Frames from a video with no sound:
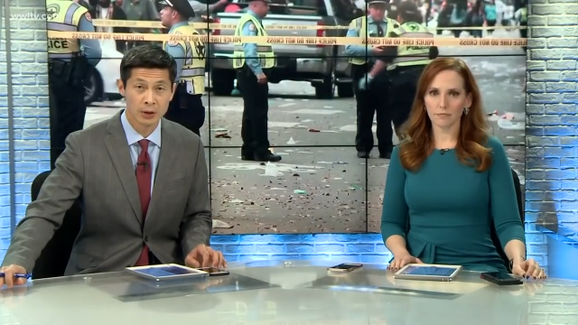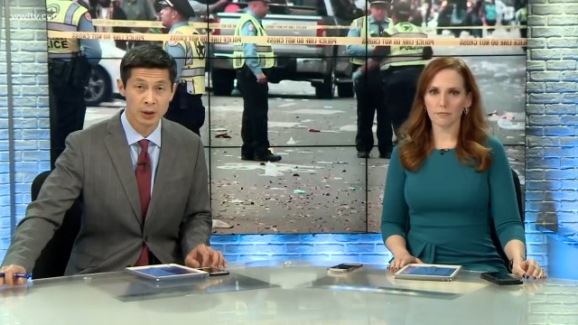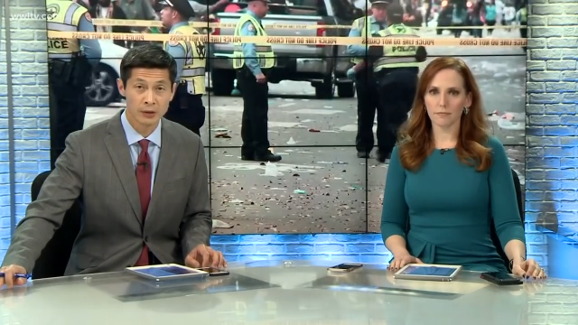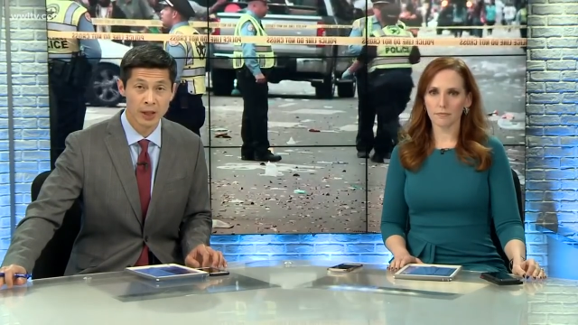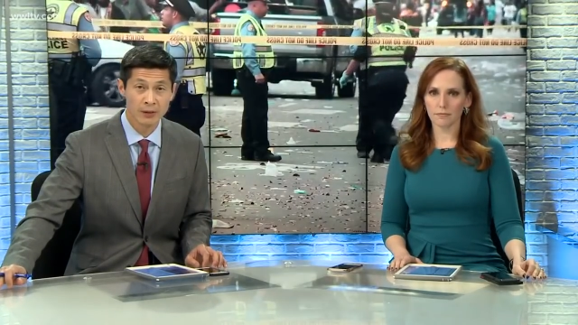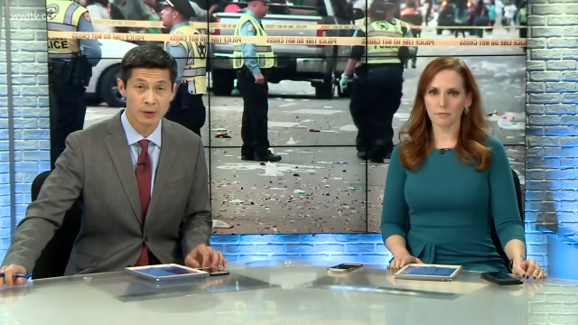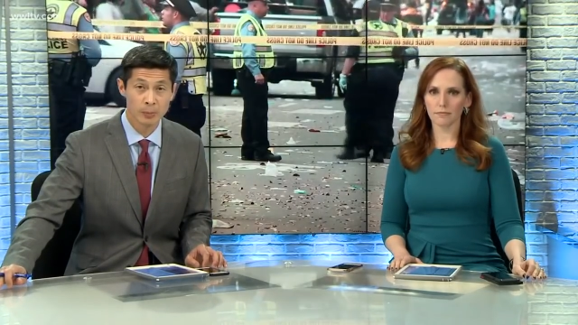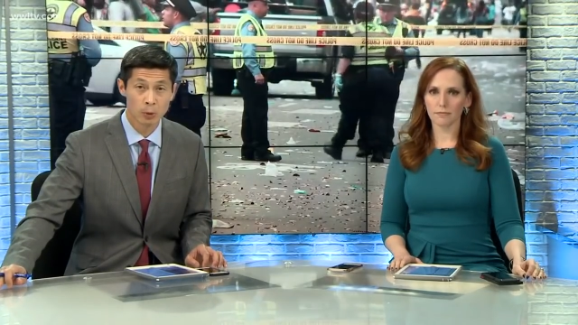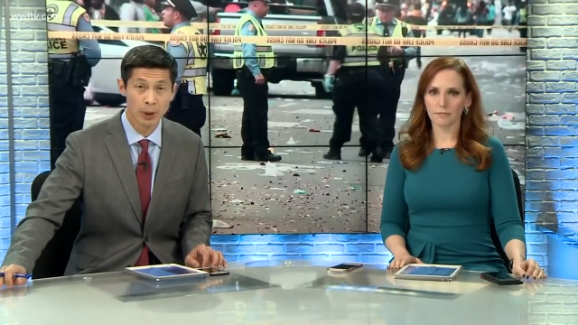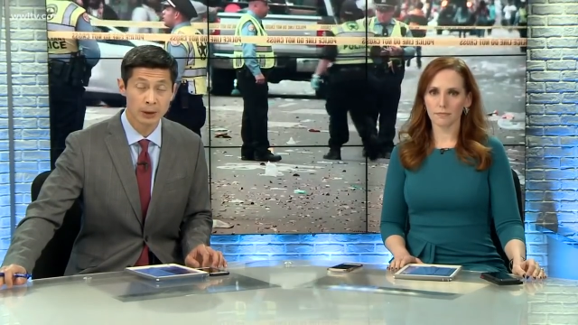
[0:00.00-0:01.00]
Speaker 1: Charles Avenue
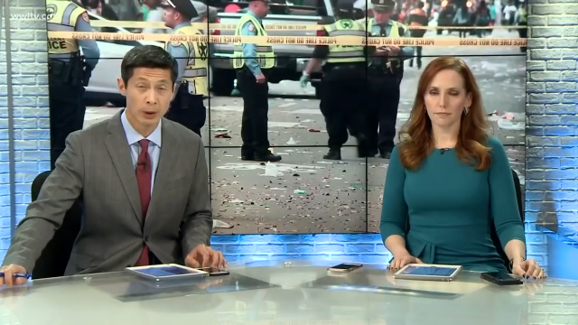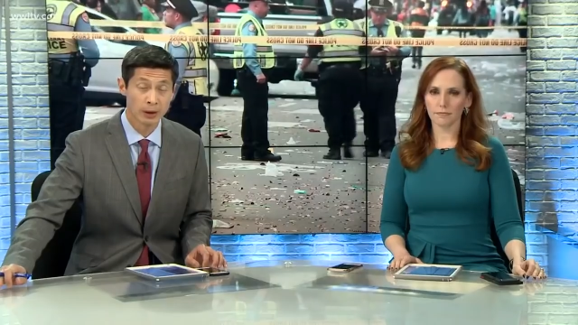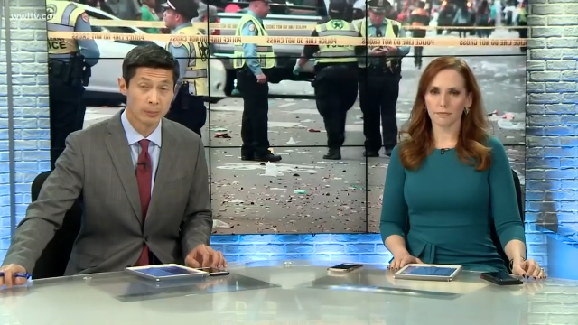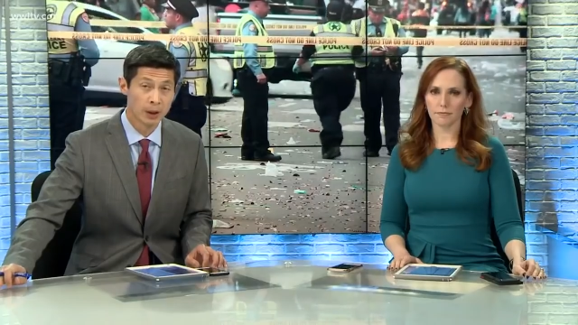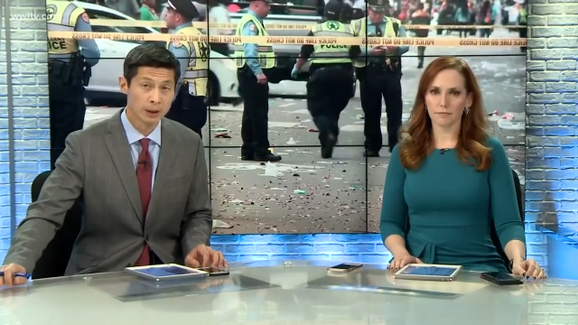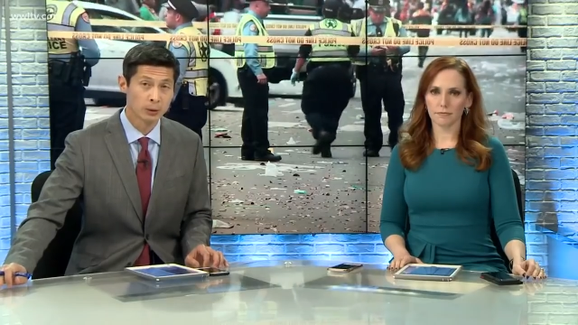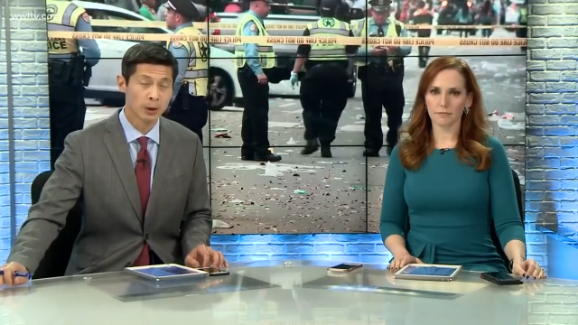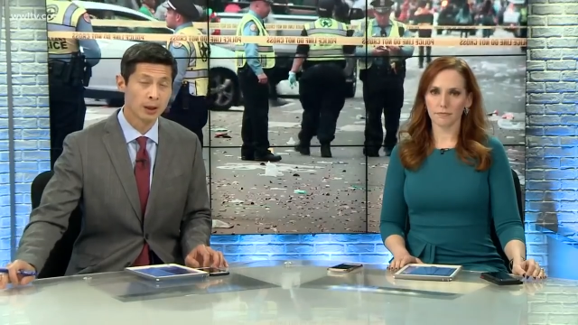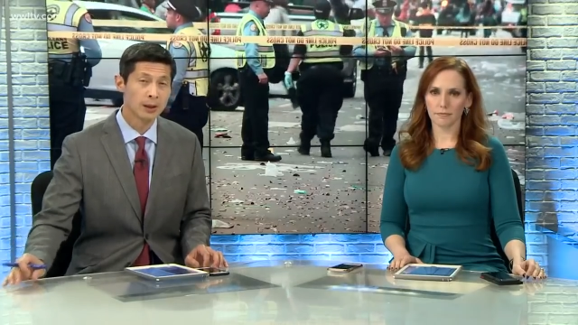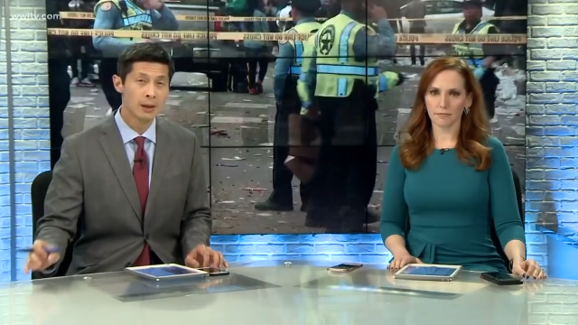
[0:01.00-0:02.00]
parade route in Mardi
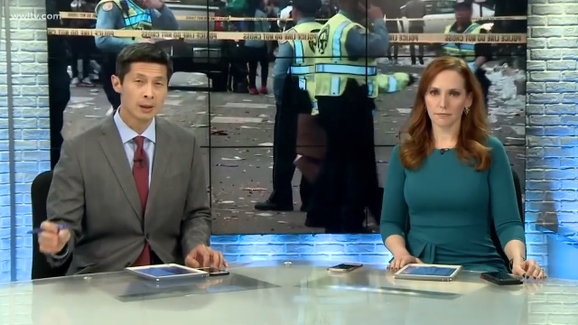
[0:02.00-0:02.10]
Gras,